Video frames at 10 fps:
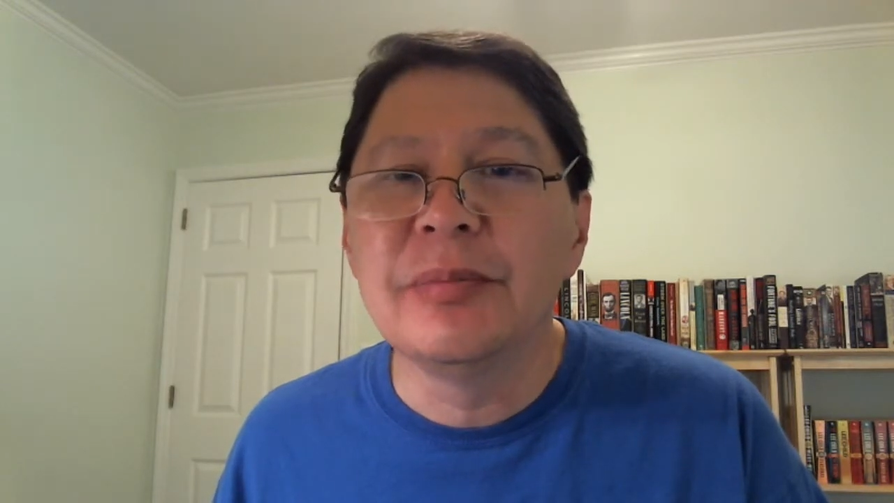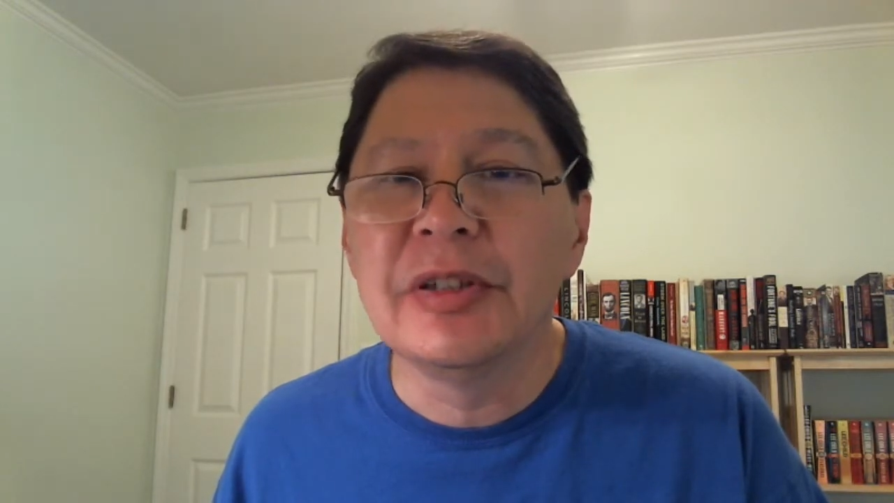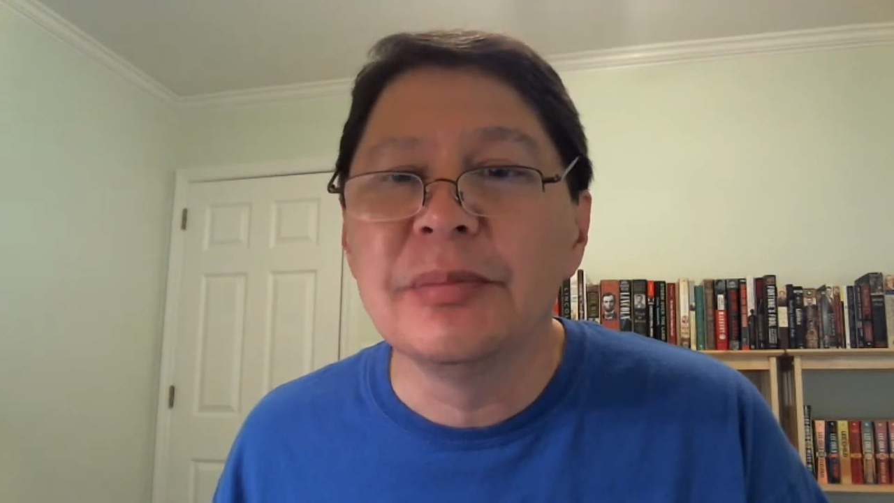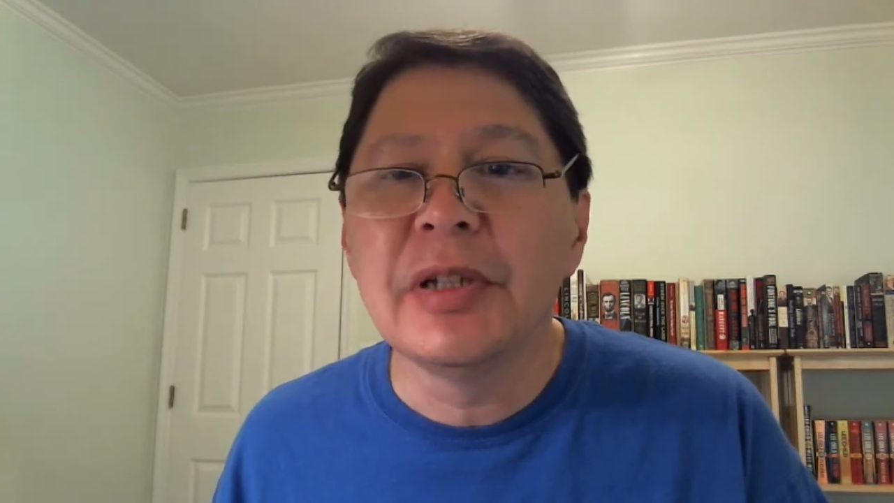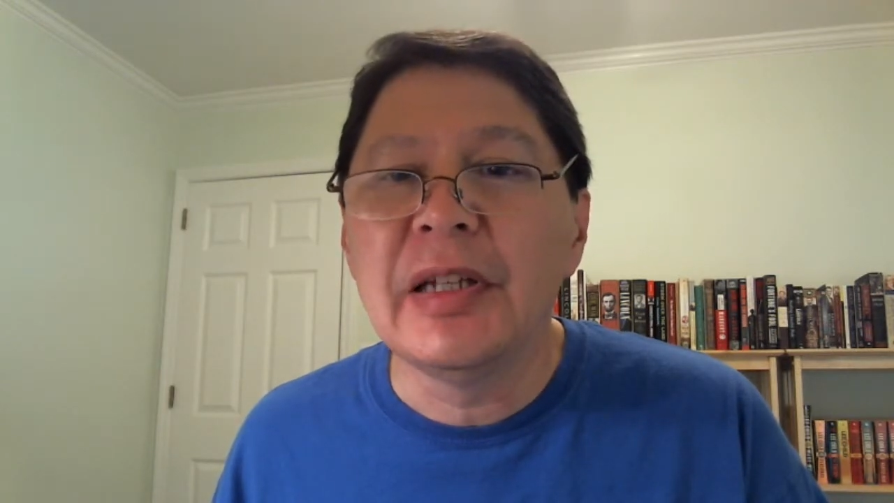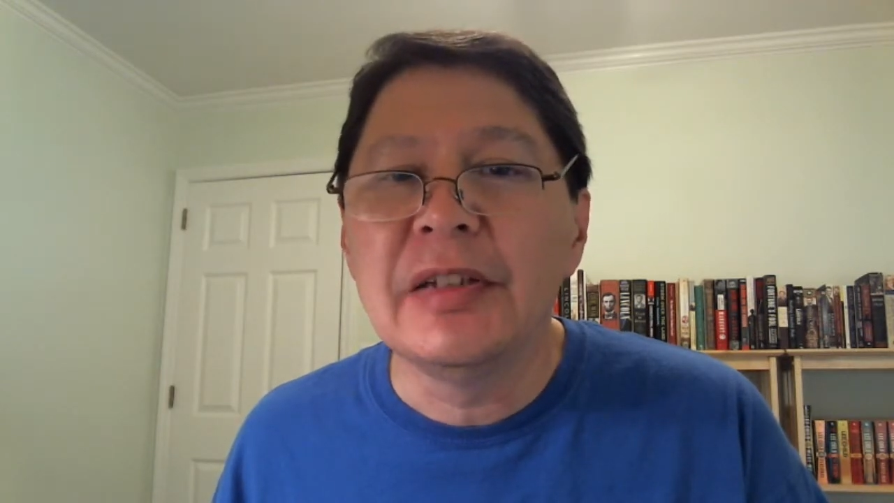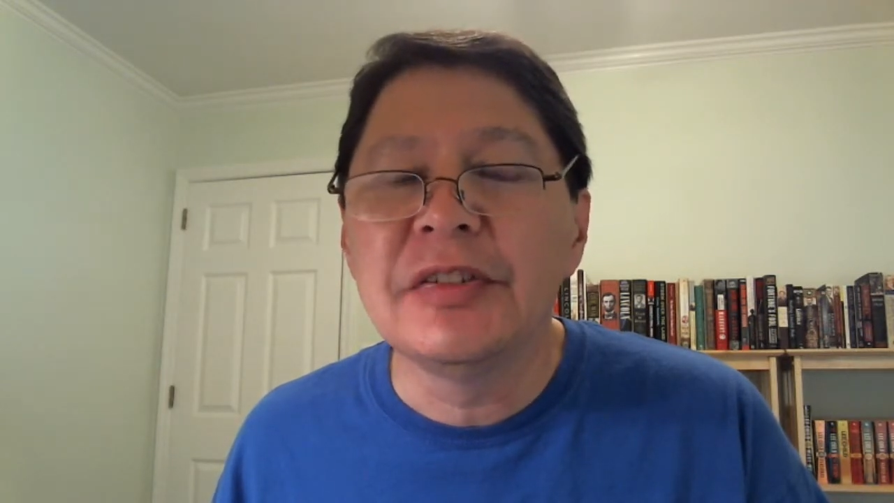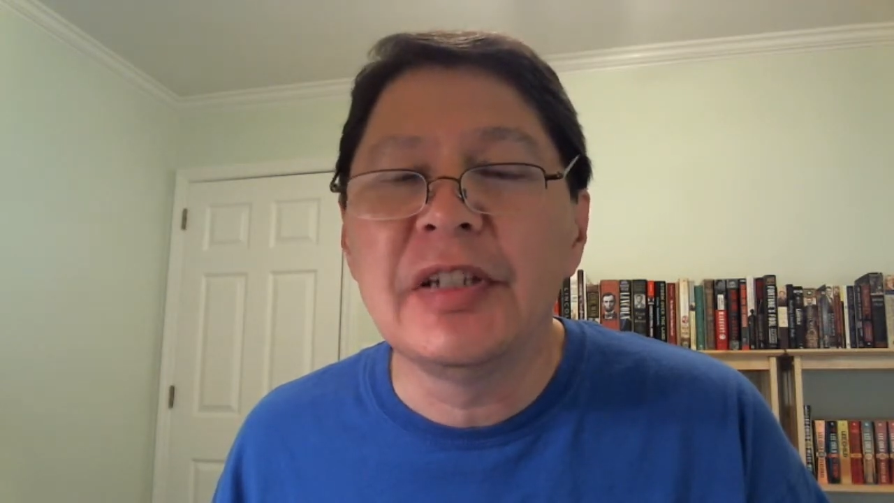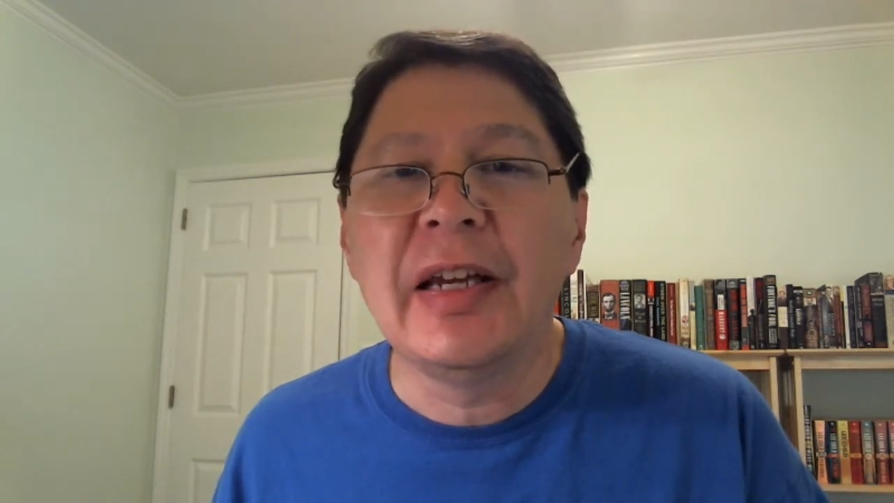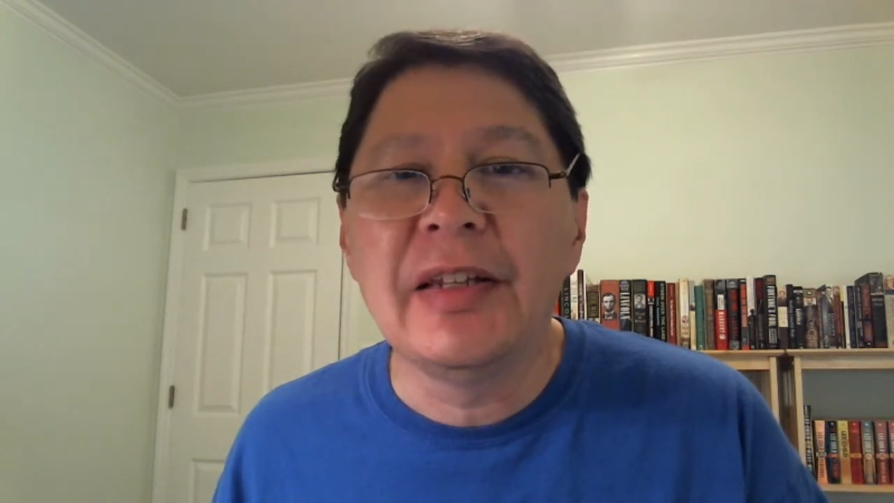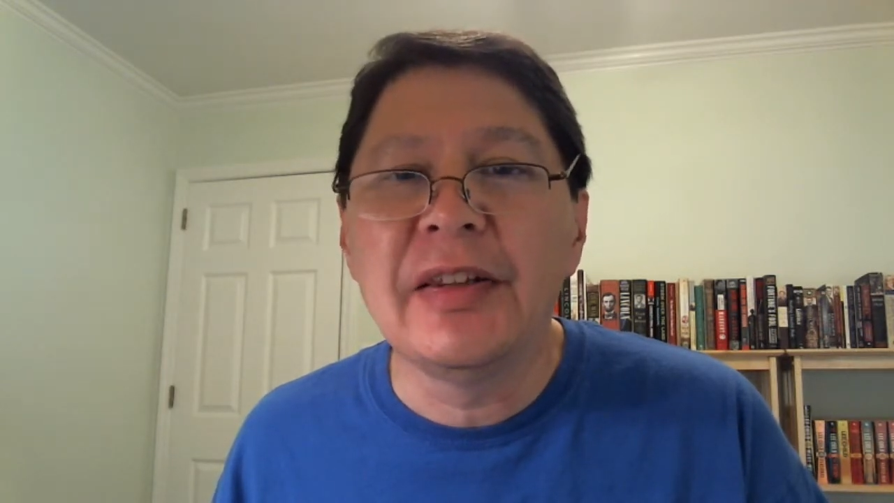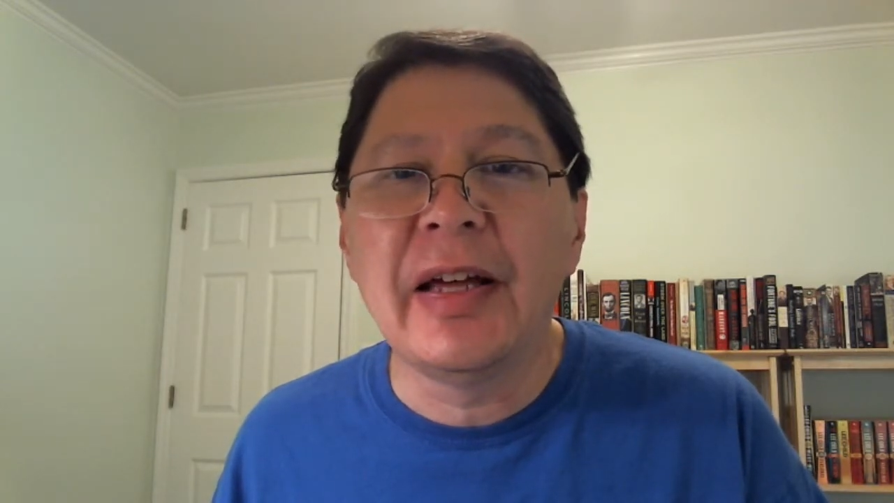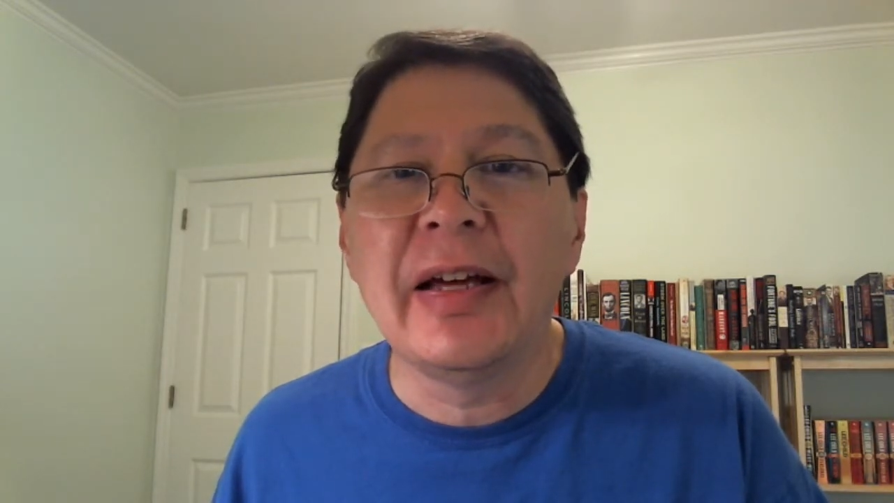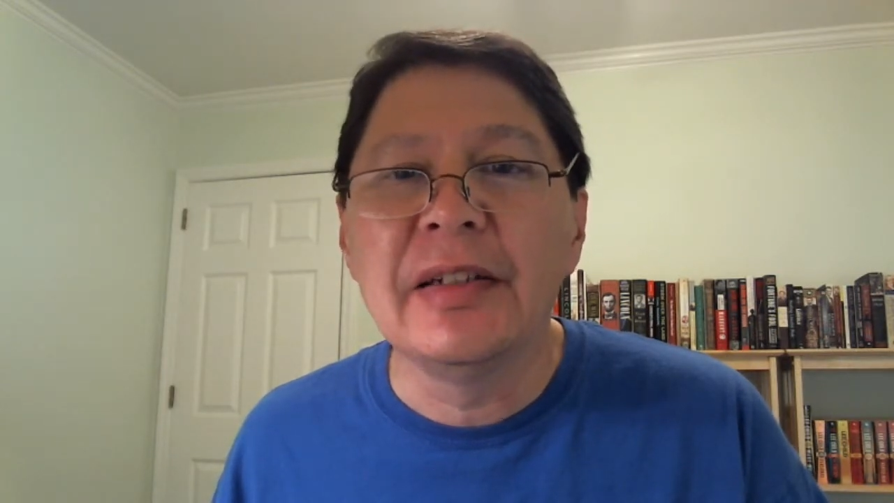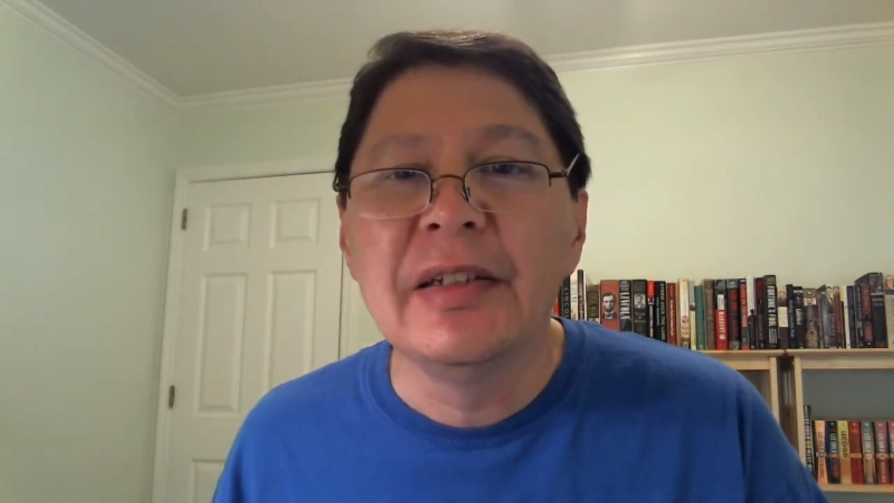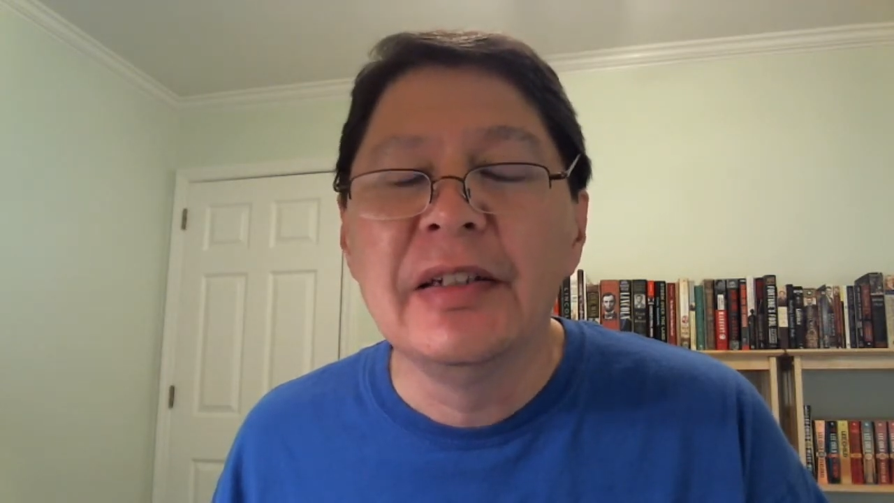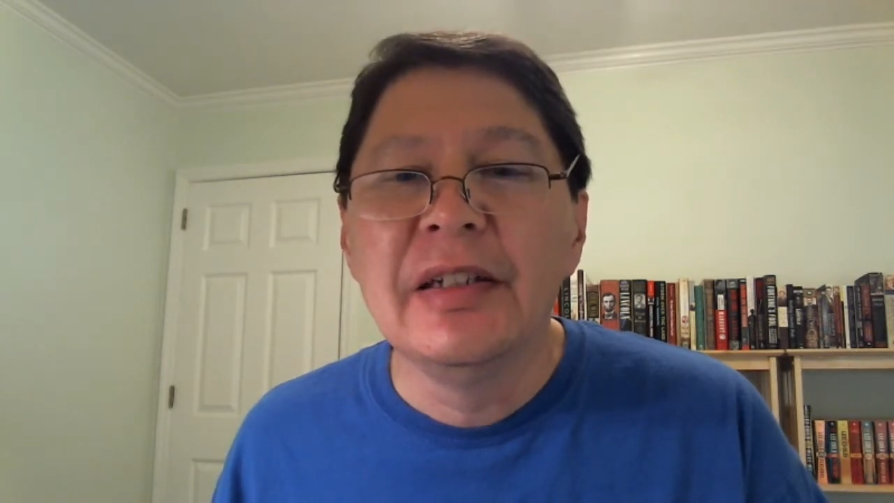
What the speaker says: to please take that,